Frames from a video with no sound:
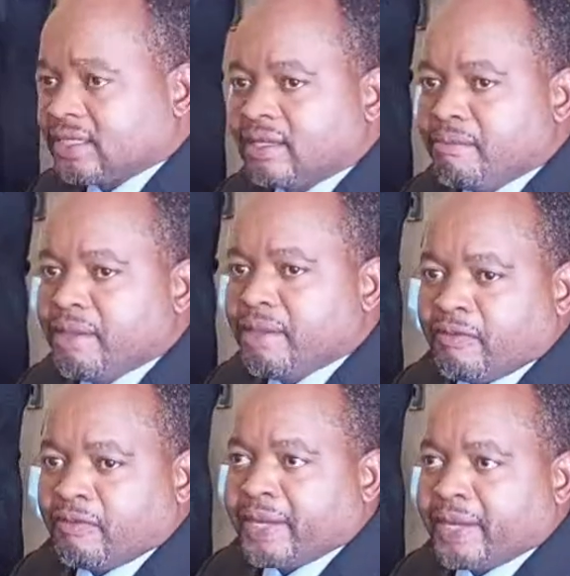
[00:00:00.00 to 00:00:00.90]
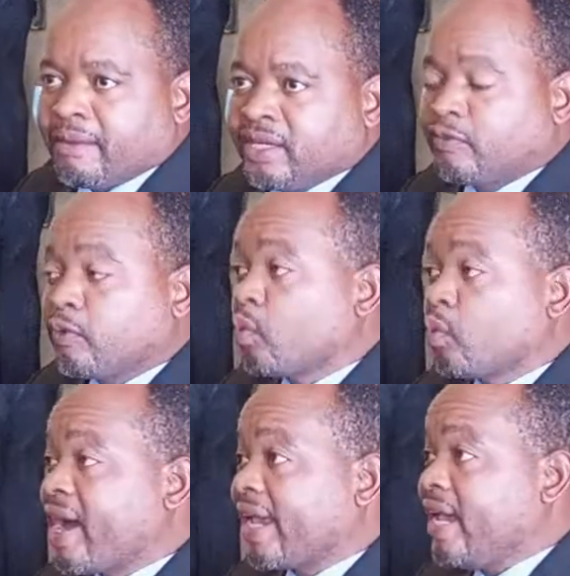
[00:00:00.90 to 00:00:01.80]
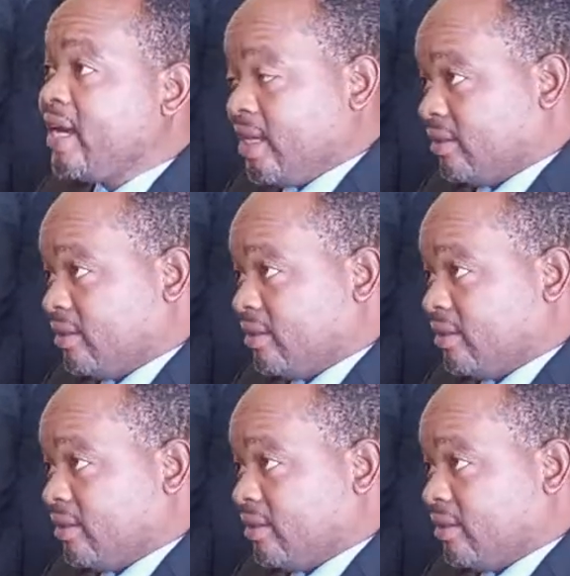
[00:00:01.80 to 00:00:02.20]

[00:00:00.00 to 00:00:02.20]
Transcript: member of parliament for Wangeni.